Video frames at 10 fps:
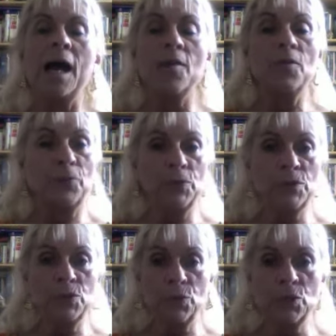The first
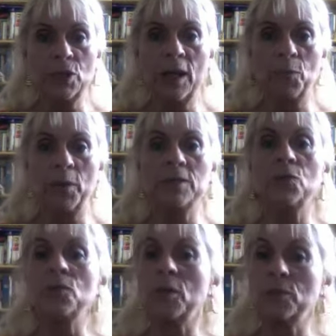surgeon I went
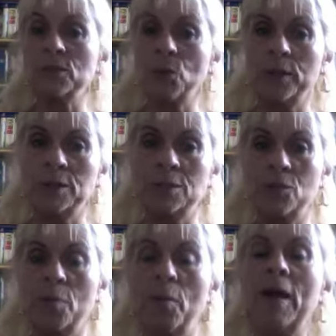to that was going to do
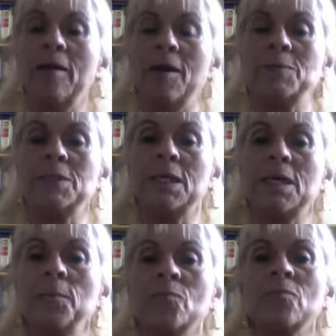the biopsy,
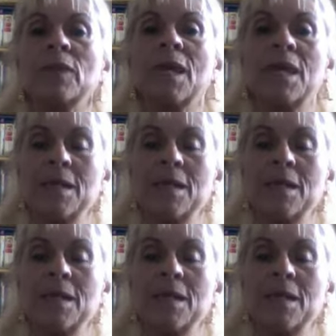he